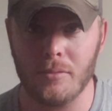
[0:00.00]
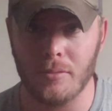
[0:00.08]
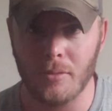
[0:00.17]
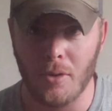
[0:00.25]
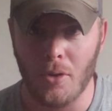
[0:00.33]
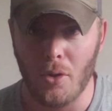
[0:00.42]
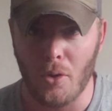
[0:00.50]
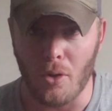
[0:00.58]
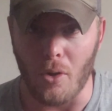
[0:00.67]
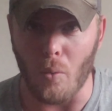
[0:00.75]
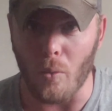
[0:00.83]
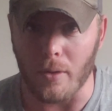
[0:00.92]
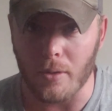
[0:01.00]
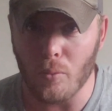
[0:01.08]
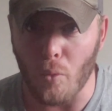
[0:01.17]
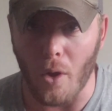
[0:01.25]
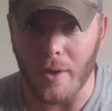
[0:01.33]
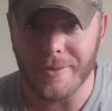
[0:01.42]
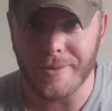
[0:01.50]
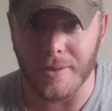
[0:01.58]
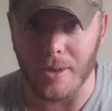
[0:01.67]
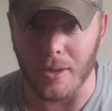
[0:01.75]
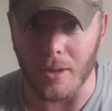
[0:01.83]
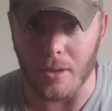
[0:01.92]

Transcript: I wonder what's in